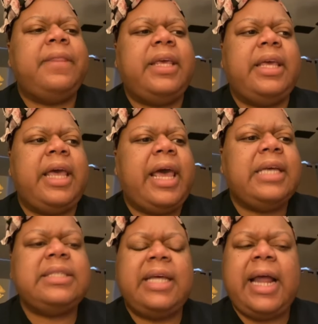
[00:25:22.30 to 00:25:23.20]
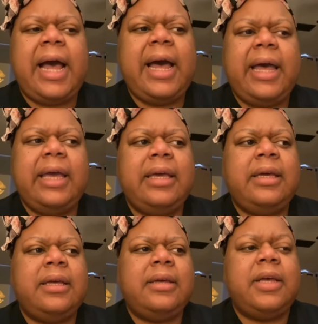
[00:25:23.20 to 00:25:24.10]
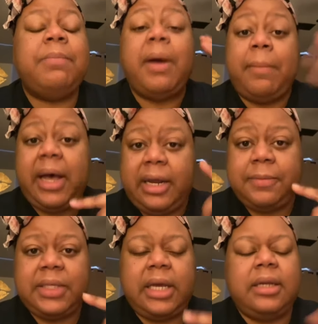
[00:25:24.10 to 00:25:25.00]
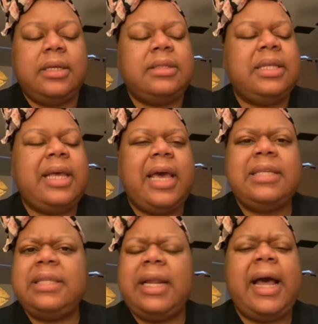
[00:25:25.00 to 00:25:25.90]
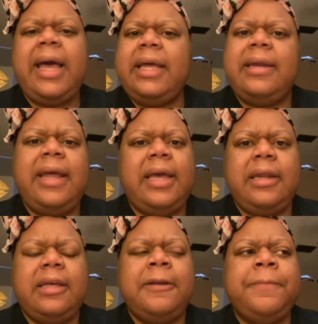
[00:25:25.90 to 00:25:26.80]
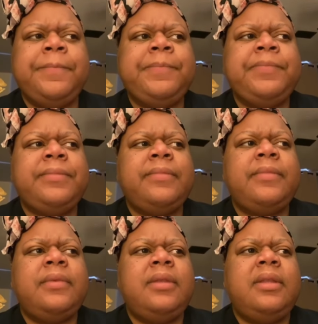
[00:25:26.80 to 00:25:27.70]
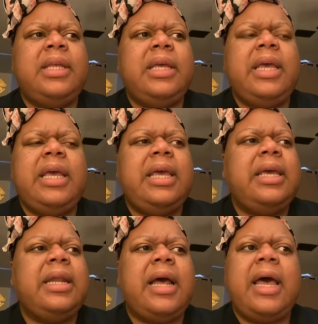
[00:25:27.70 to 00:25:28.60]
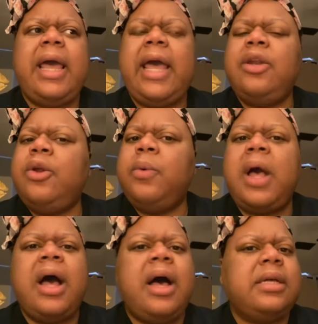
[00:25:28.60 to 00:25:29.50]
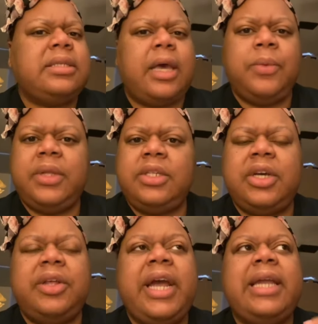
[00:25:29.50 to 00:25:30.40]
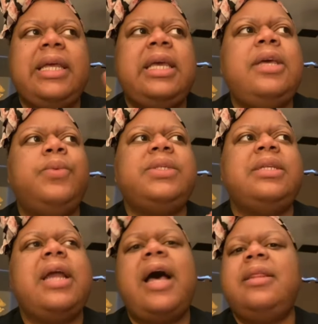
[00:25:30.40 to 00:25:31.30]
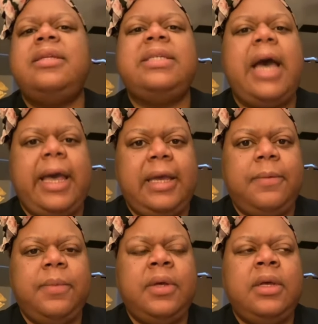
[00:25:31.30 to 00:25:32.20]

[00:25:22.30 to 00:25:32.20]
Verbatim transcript: the ex that I in my mind, I'm saying this the ex that I had dated, he and I had no contact with each other, and he was not the type